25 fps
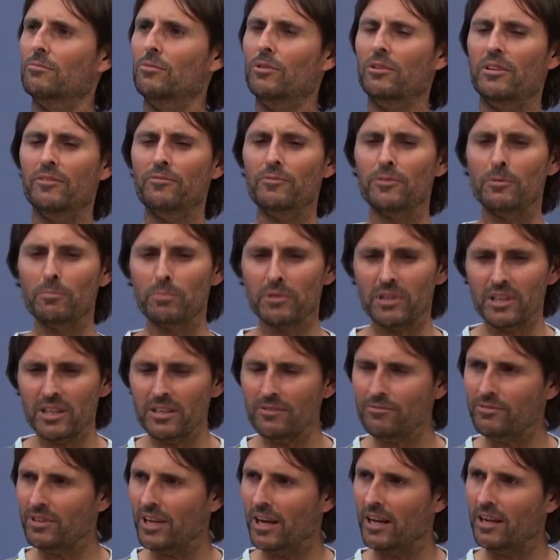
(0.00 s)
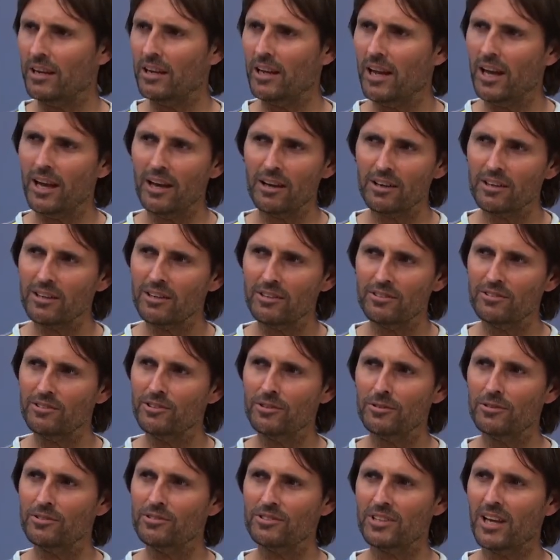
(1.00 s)
Well, if you believe that, how can
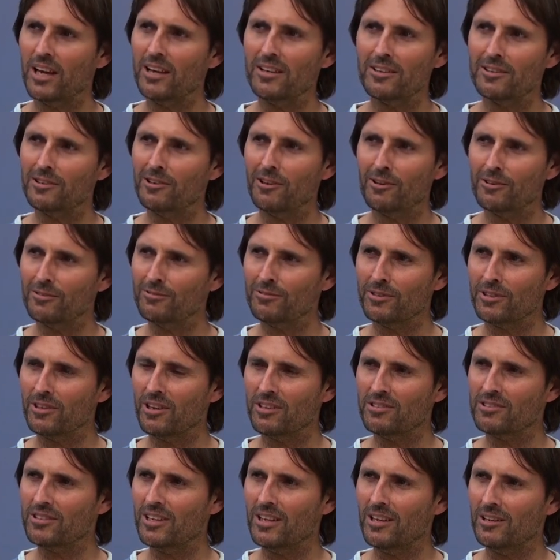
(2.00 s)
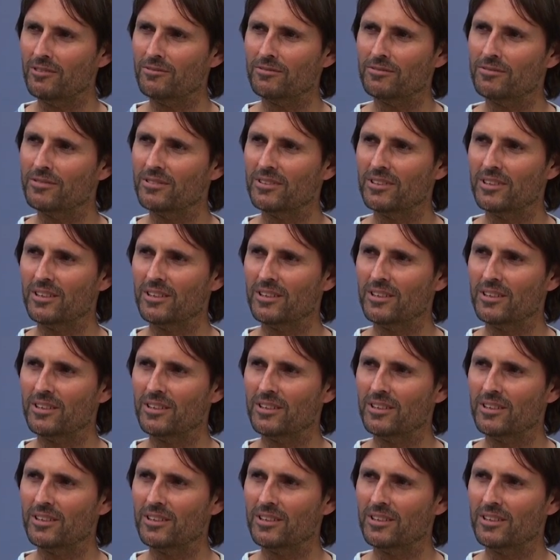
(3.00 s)
you say you long for God's love?